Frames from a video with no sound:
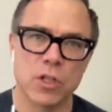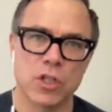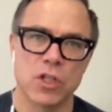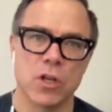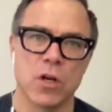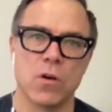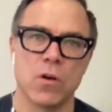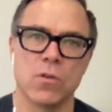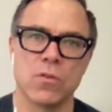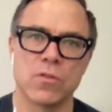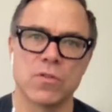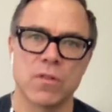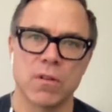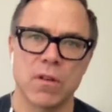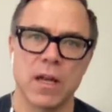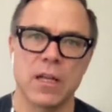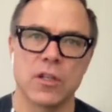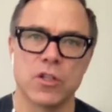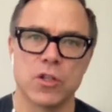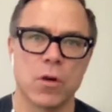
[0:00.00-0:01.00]
what
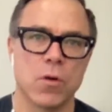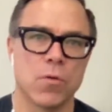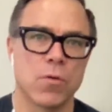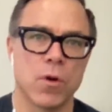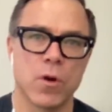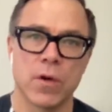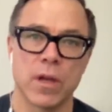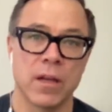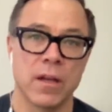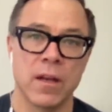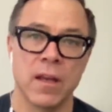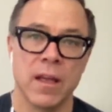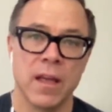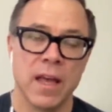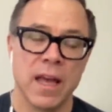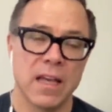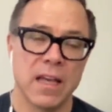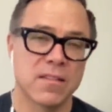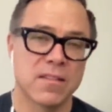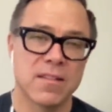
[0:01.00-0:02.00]
shows like Joe Rogan
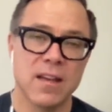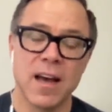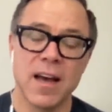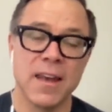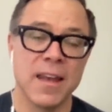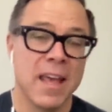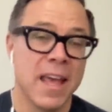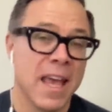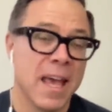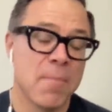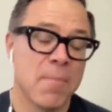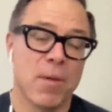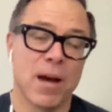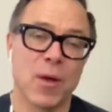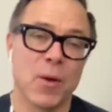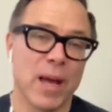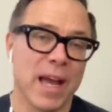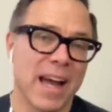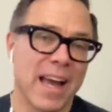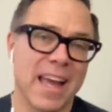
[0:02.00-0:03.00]
has done. And
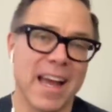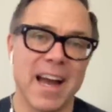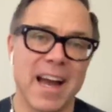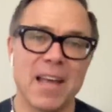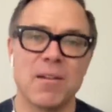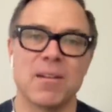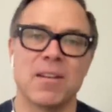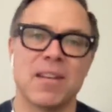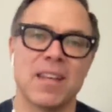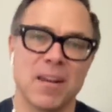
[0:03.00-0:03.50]
by the way, I